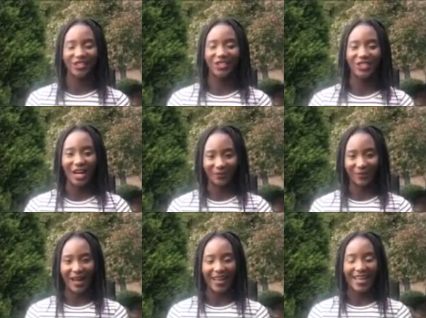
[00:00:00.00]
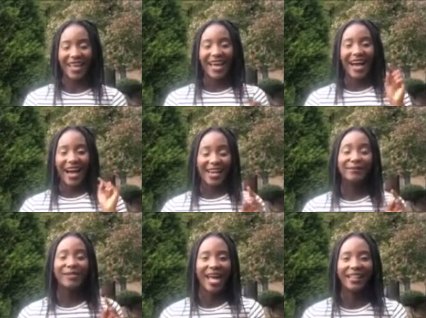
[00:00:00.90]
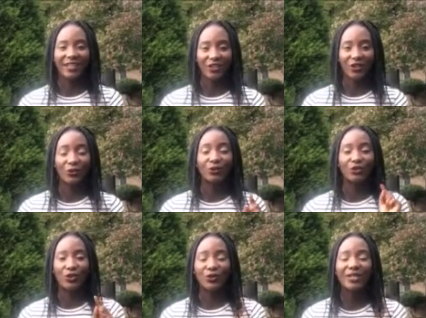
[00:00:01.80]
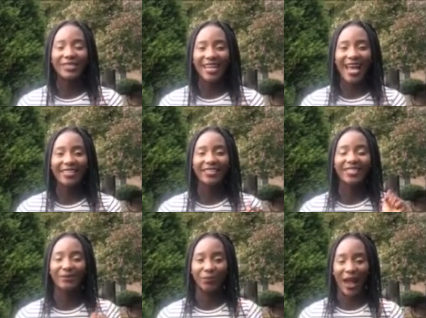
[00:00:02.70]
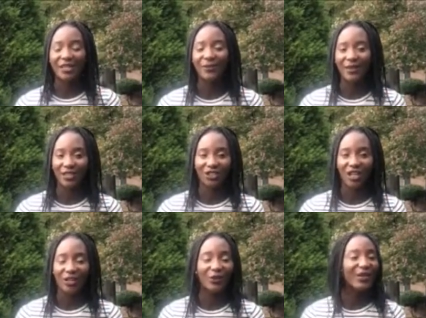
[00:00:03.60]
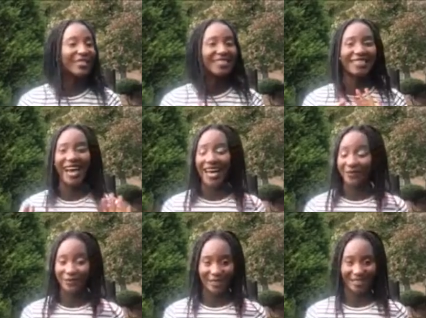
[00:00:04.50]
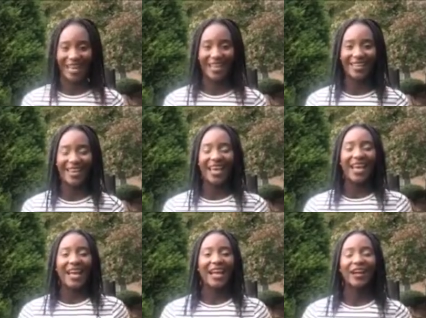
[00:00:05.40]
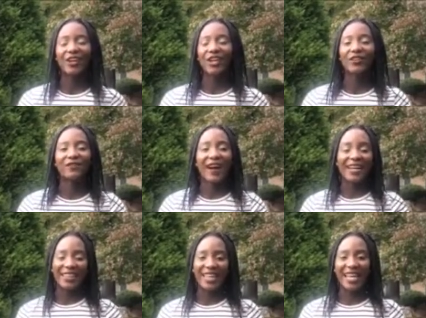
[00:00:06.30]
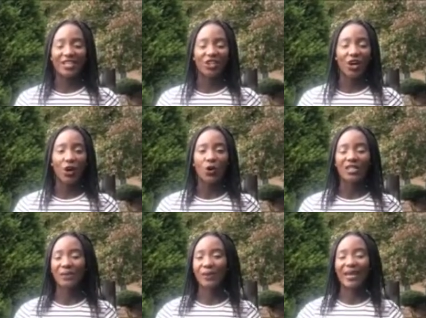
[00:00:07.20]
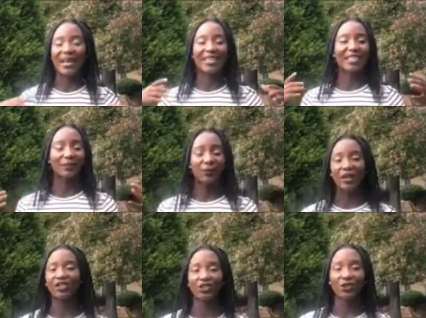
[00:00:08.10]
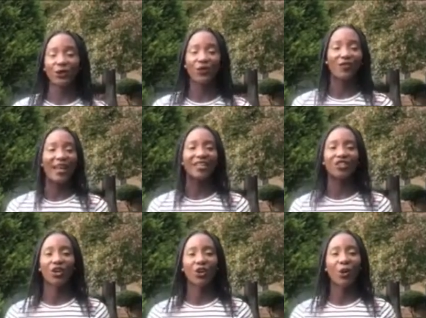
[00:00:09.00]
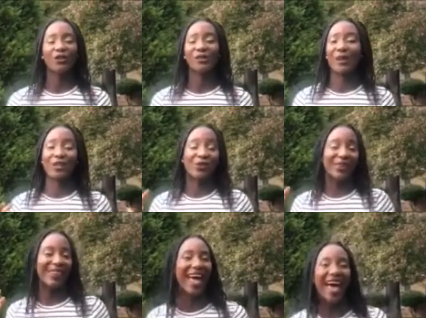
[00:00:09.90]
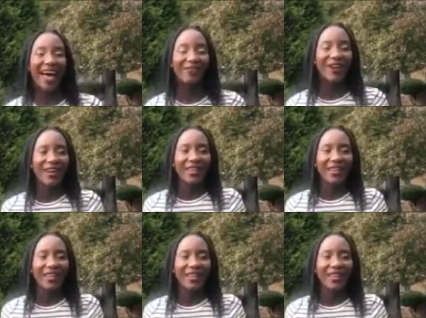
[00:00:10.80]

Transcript: that you stopped by. I am telling you, you deciding to browse by this channel is not a mistake. Here you're gonna find things that are going to be inspirational, things that are going to make you laugh,